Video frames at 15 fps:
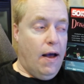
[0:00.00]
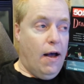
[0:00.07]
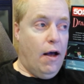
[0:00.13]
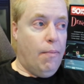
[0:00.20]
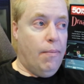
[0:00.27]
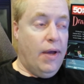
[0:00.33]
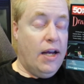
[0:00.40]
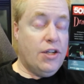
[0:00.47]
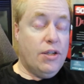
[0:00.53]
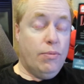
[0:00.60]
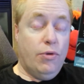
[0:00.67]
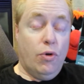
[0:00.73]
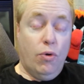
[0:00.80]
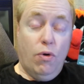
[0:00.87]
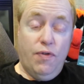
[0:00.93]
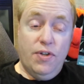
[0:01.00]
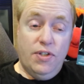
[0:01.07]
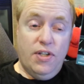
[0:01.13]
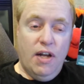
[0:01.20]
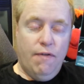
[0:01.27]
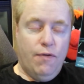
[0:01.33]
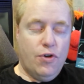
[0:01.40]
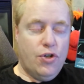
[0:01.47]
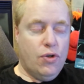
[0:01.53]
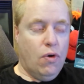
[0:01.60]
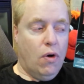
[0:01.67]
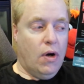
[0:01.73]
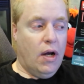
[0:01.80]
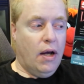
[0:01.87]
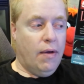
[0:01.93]
Um, I actually don't know if he's dead for
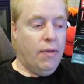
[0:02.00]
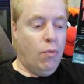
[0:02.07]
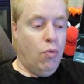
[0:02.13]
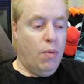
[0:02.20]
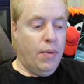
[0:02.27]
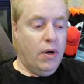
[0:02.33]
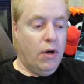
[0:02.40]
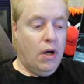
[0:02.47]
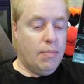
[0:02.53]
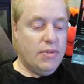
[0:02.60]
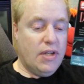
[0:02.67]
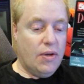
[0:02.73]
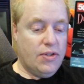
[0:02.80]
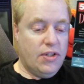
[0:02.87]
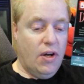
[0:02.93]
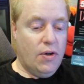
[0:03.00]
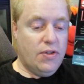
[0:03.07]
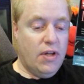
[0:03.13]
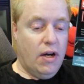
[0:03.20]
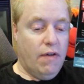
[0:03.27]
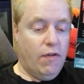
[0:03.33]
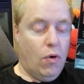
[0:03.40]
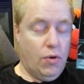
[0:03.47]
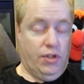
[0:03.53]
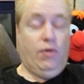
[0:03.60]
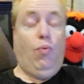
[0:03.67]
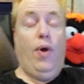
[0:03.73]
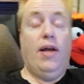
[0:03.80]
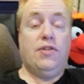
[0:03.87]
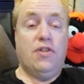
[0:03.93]
sure. Uh, the woman comes downstairs, then, and of course,
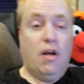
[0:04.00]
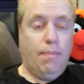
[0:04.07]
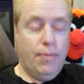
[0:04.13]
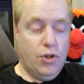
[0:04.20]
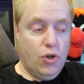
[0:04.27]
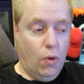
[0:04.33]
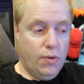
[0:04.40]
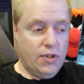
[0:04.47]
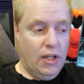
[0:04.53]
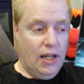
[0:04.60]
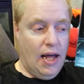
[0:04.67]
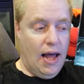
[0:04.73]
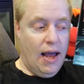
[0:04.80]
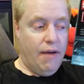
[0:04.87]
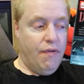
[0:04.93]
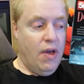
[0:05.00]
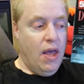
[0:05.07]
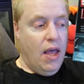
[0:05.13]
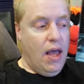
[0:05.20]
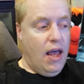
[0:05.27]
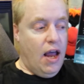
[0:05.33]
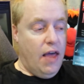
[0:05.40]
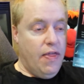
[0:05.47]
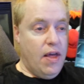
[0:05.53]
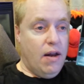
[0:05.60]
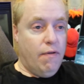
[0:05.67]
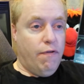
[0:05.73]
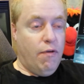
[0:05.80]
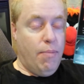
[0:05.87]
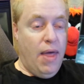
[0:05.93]
he wakes up, jolts alive, and
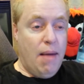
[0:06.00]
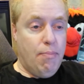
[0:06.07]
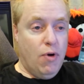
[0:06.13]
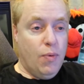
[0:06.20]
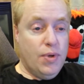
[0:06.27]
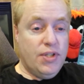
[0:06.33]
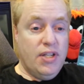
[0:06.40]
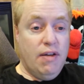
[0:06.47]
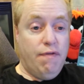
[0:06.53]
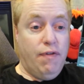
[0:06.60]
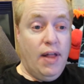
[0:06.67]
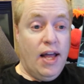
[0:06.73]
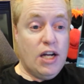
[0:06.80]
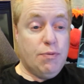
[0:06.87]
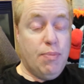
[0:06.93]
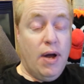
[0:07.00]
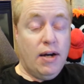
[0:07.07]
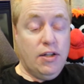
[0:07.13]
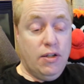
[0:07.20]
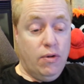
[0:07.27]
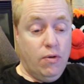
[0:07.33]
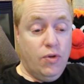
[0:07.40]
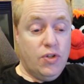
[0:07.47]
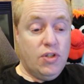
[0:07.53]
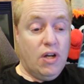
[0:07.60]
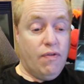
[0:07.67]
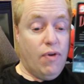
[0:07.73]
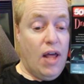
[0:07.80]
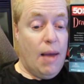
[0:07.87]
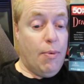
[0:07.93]
then from that point, we see a flashback to the
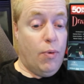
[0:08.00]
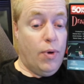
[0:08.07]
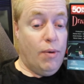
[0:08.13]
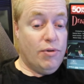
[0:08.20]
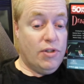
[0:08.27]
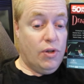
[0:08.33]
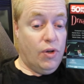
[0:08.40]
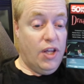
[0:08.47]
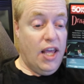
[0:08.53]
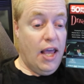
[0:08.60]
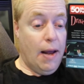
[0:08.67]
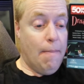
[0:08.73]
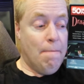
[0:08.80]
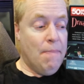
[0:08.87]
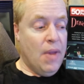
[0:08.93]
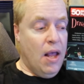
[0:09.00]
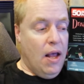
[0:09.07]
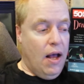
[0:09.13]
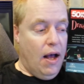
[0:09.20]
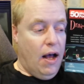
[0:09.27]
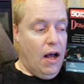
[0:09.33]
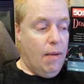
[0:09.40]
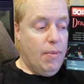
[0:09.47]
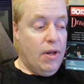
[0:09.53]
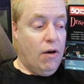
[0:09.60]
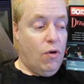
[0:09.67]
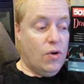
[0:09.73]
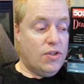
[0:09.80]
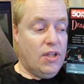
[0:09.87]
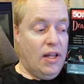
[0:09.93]
stuff that happened when he was a little kid. Um, and then,
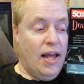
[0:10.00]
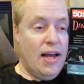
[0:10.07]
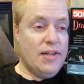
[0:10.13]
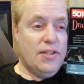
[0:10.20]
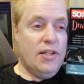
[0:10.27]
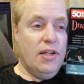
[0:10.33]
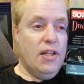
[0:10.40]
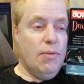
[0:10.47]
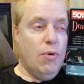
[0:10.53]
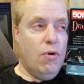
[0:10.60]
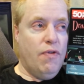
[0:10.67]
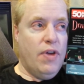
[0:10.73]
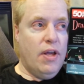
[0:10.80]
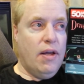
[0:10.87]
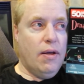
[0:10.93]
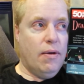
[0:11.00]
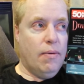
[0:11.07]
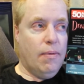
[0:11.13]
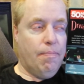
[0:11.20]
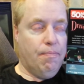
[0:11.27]
of course, the last scene in the movie,